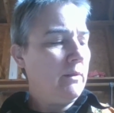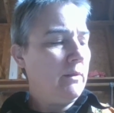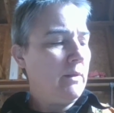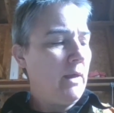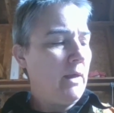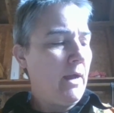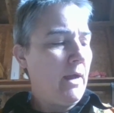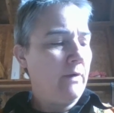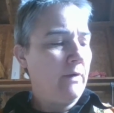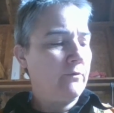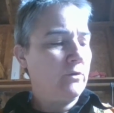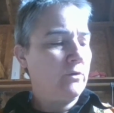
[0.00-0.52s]

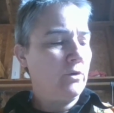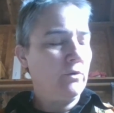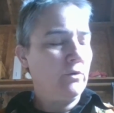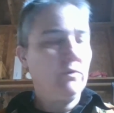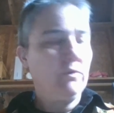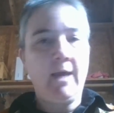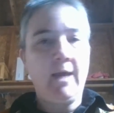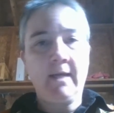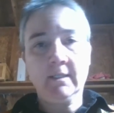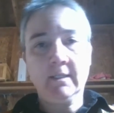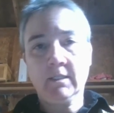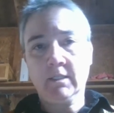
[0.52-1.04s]
After
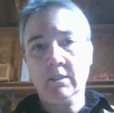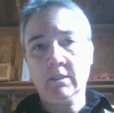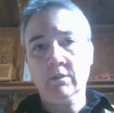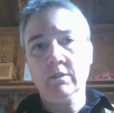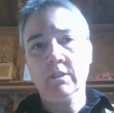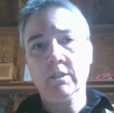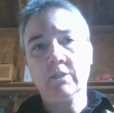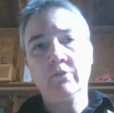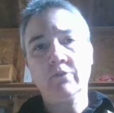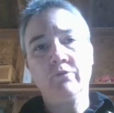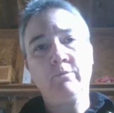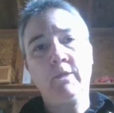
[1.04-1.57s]
that
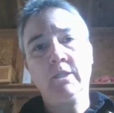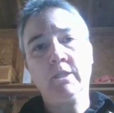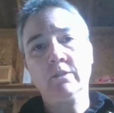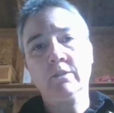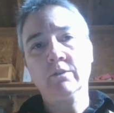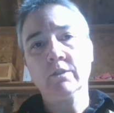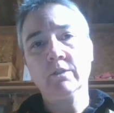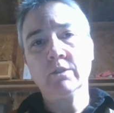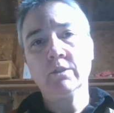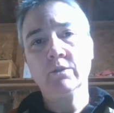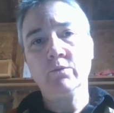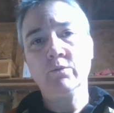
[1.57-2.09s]
series of
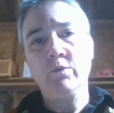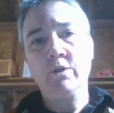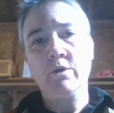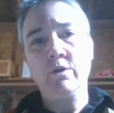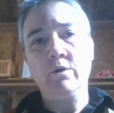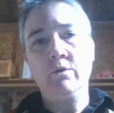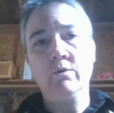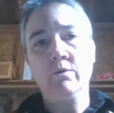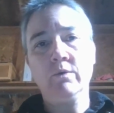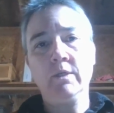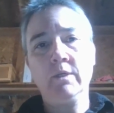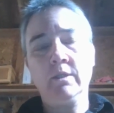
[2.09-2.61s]
mantras, we
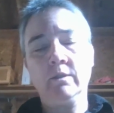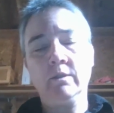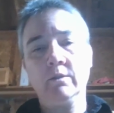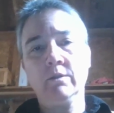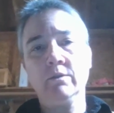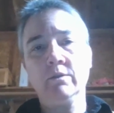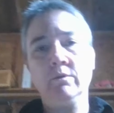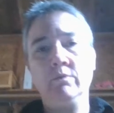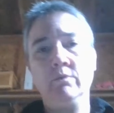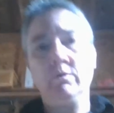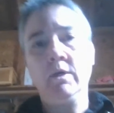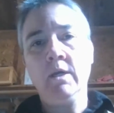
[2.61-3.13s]
go
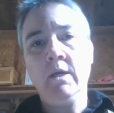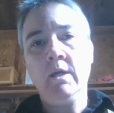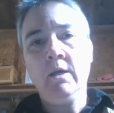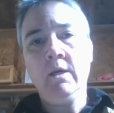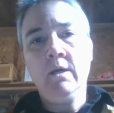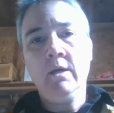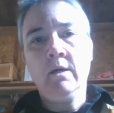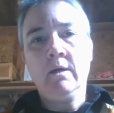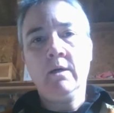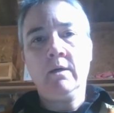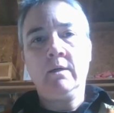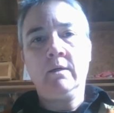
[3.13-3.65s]
into
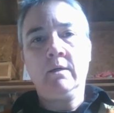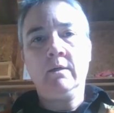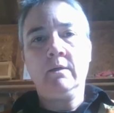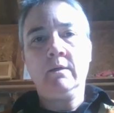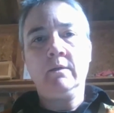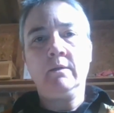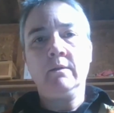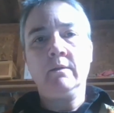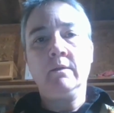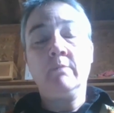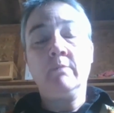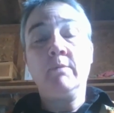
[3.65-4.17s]

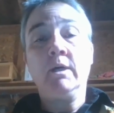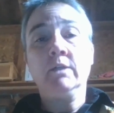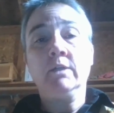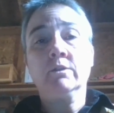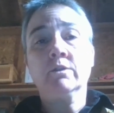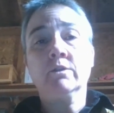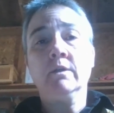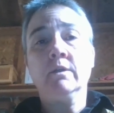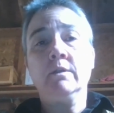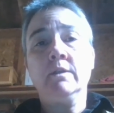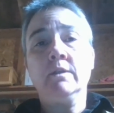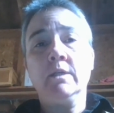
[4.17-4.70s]
the
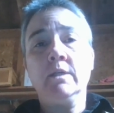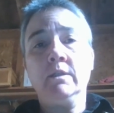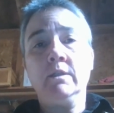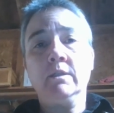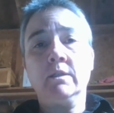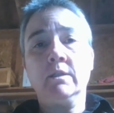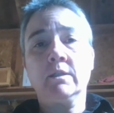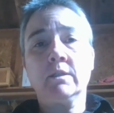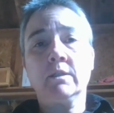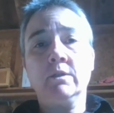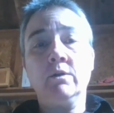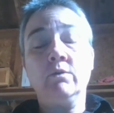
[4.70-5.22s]
mantra that
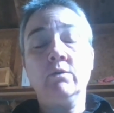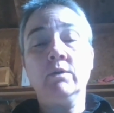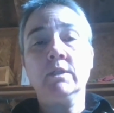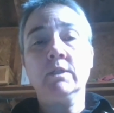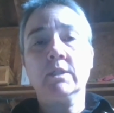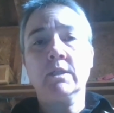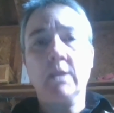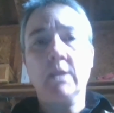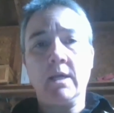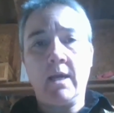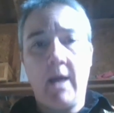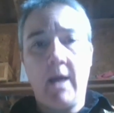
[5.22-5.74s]
is known as
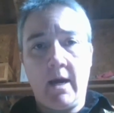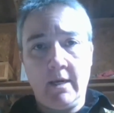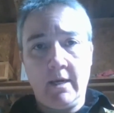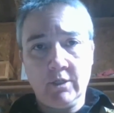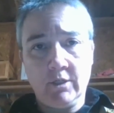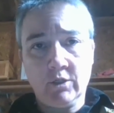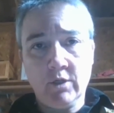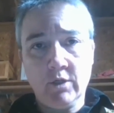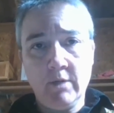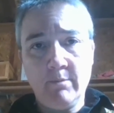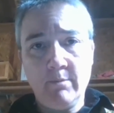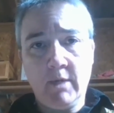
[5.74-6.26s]
the
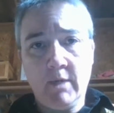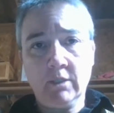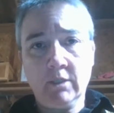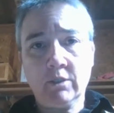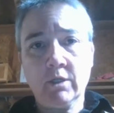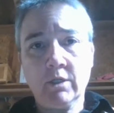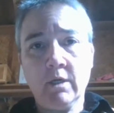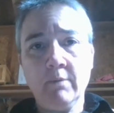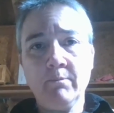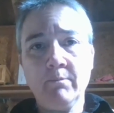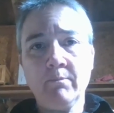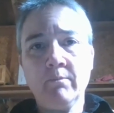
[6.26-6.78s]
Gayatri
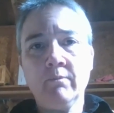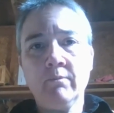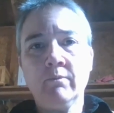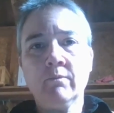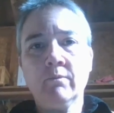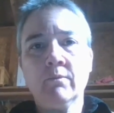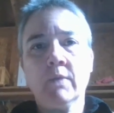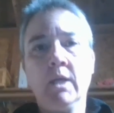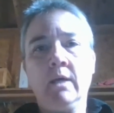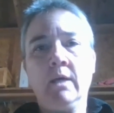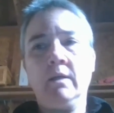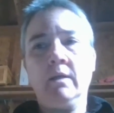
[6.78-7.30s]
mantra,
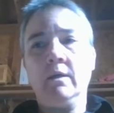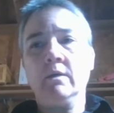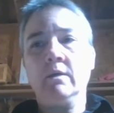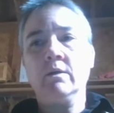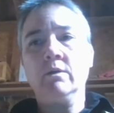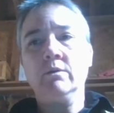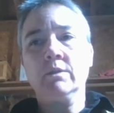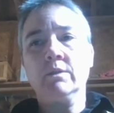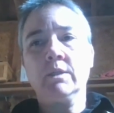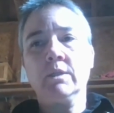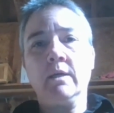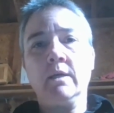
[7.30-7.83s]
and it
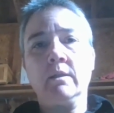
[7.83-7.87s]
goes like